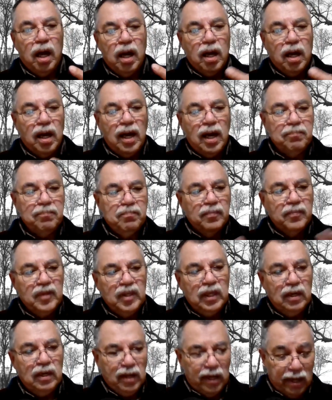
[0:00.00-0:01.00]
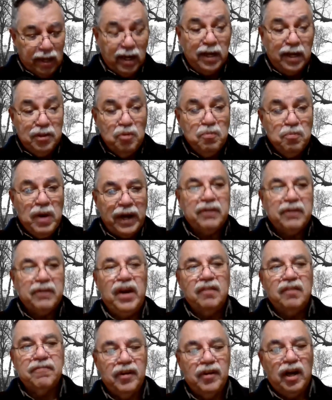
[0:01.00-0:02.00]
And I knew my
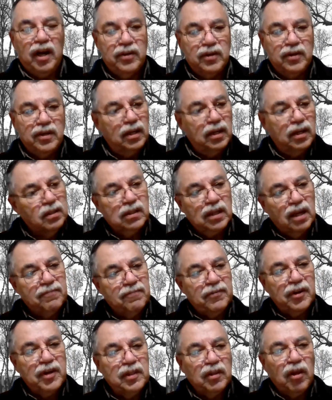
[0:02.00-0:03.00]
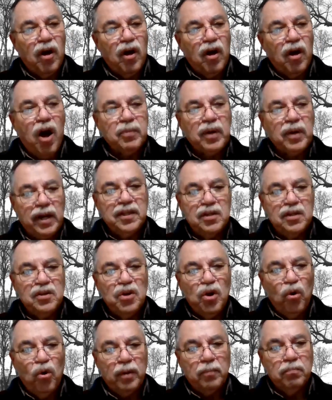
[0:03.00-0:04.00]
grandfather, not very long, but I did
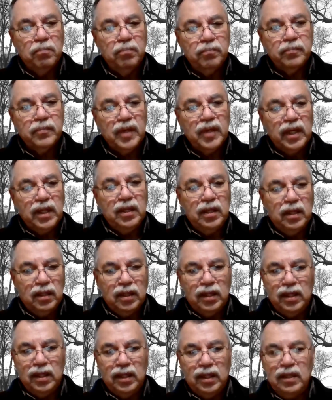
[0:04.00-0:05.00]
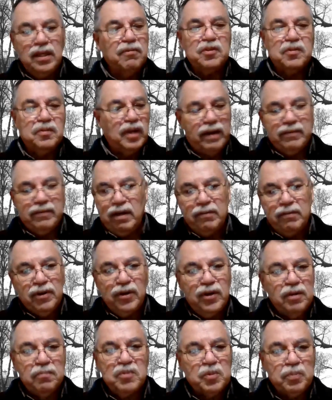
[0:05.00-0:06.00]
know him. And I never
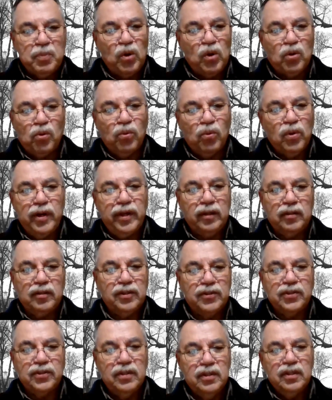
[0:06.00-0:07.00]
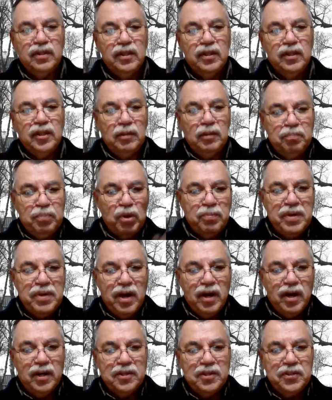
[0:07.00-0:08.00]
heard him spoke a word English. He put me
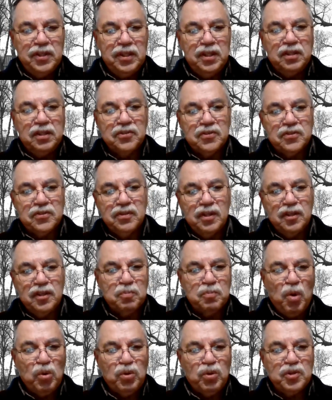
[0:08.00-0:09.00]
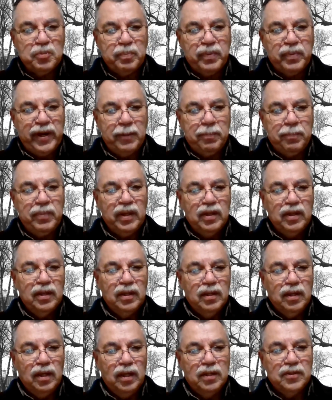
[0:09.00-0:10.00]
on his knee and smoke his pipe
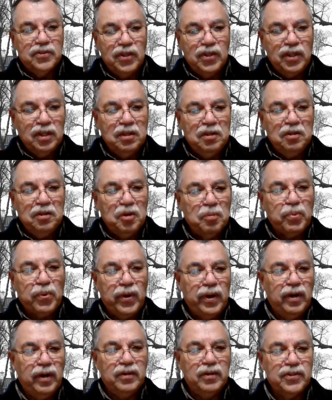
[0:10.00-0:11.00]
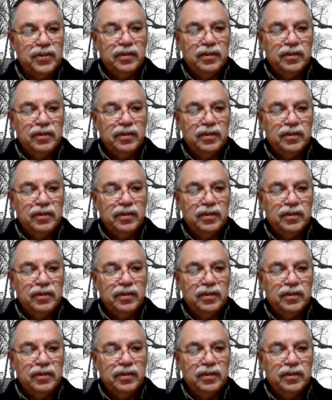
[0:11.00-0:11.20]
and sing Indian prayers.